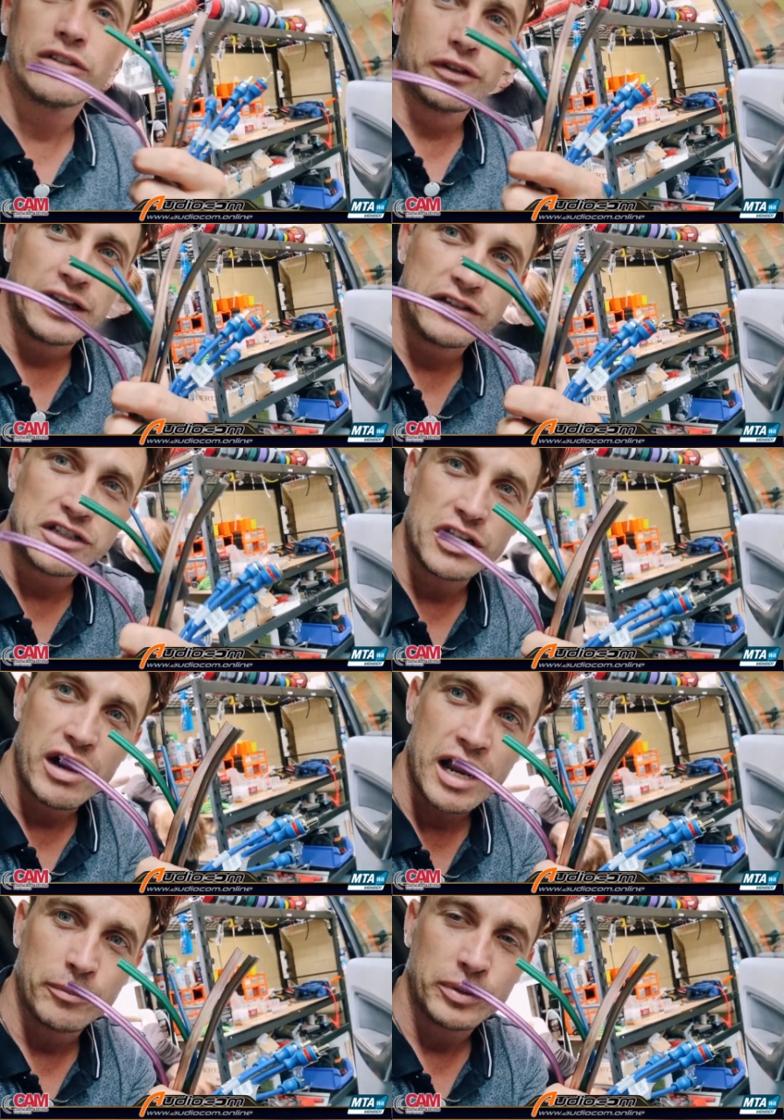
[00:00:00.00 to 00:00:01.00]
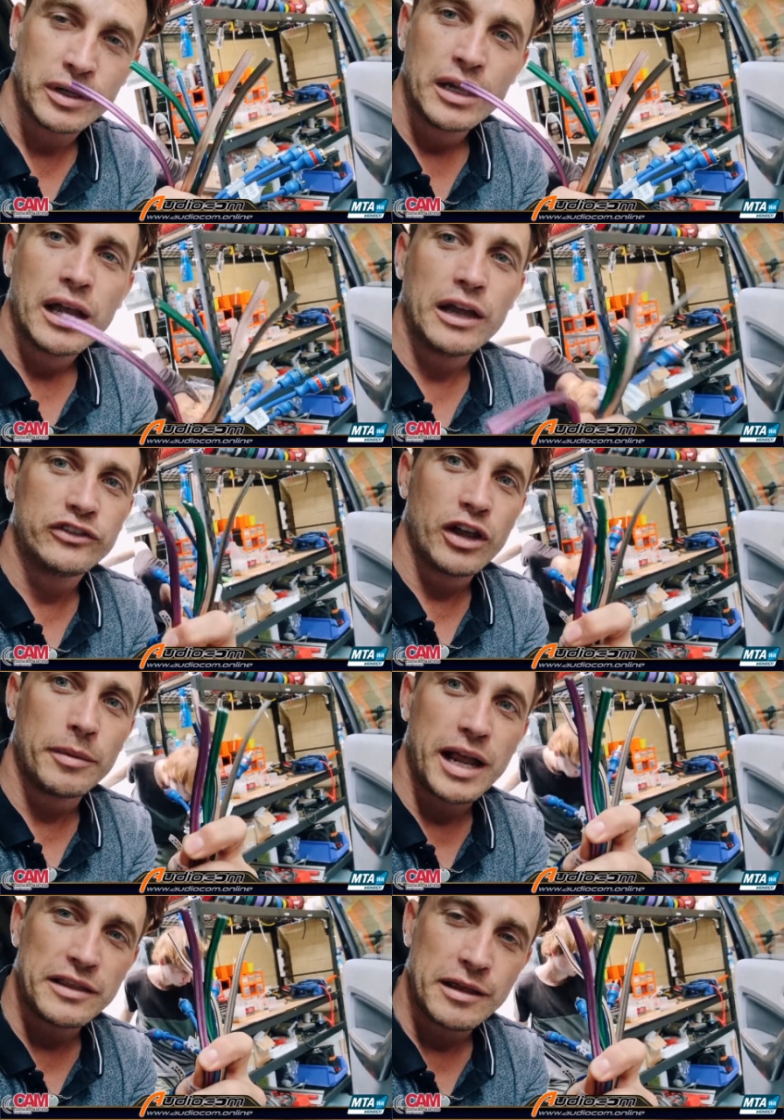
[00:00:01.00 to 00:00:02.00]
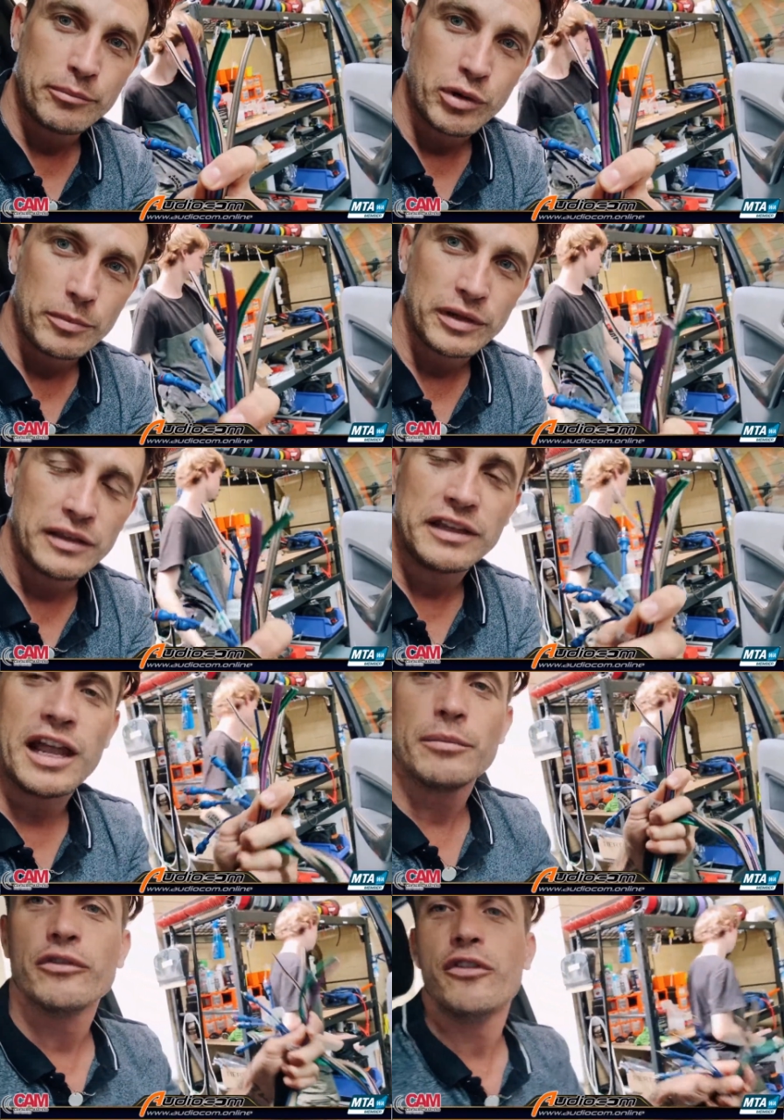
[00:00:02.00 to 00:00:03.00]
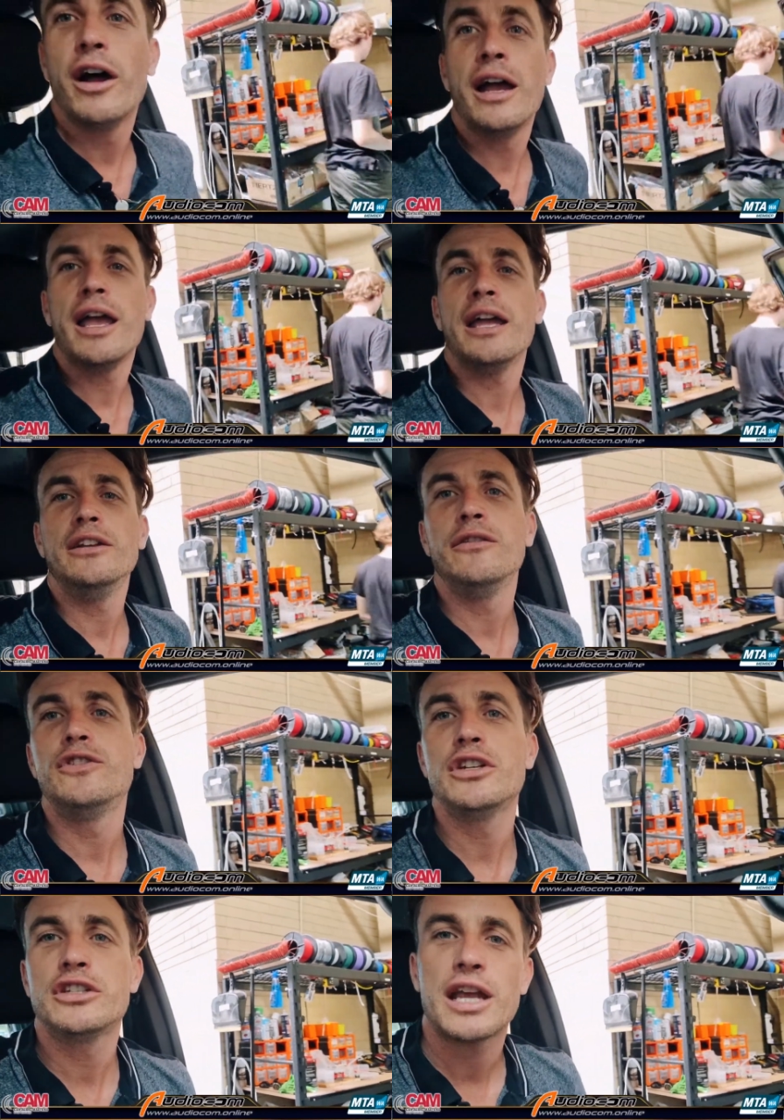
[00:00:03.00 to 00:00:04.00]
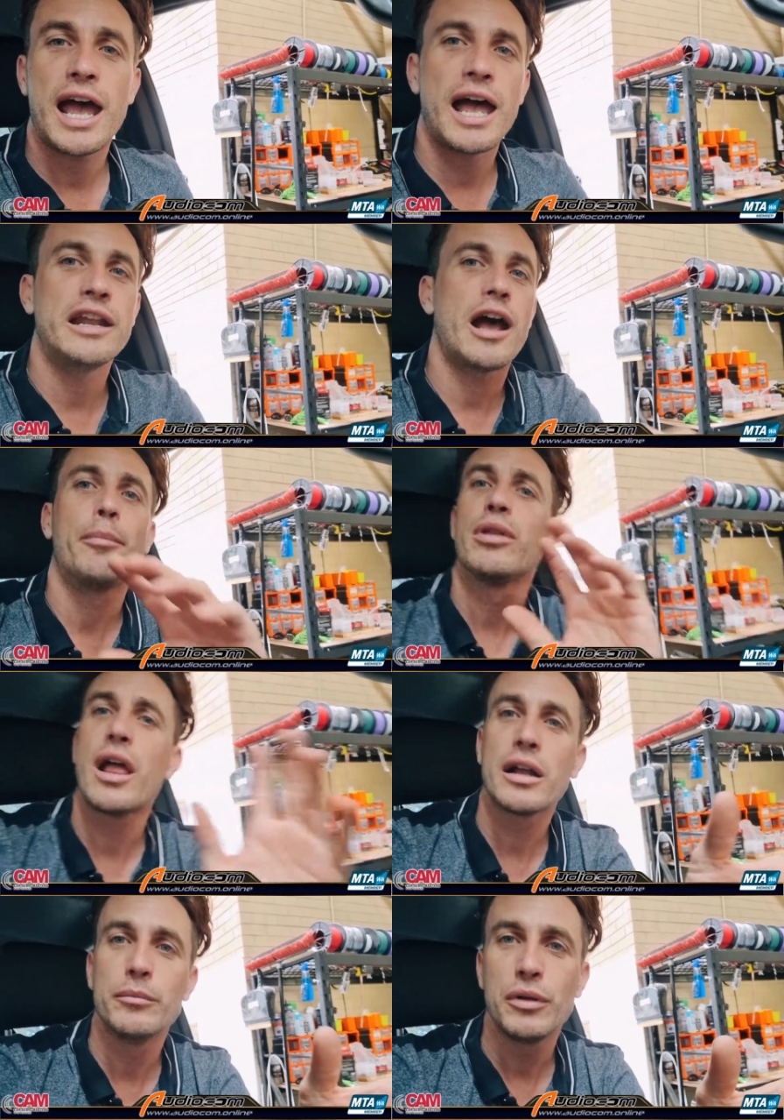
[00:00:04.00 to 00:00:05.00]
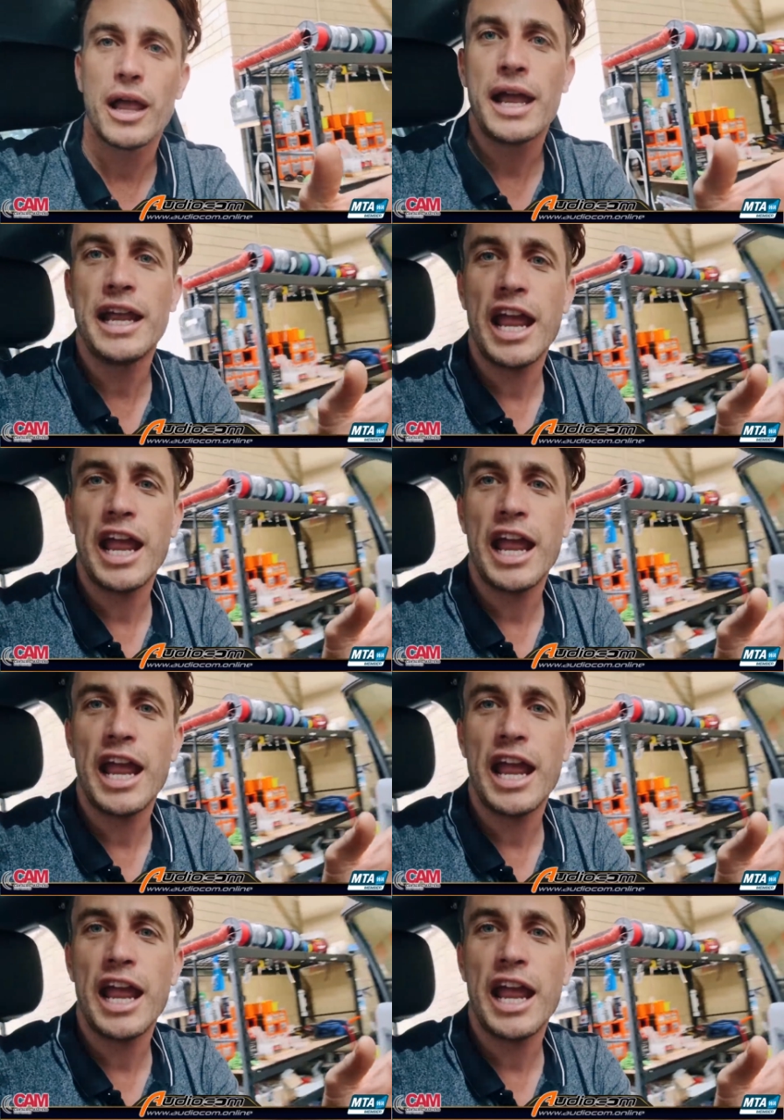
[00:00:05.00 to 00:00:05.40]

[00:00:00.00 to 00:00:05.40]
all these to your amp, terminate them properly at the amplifier, and you've just had a plug and play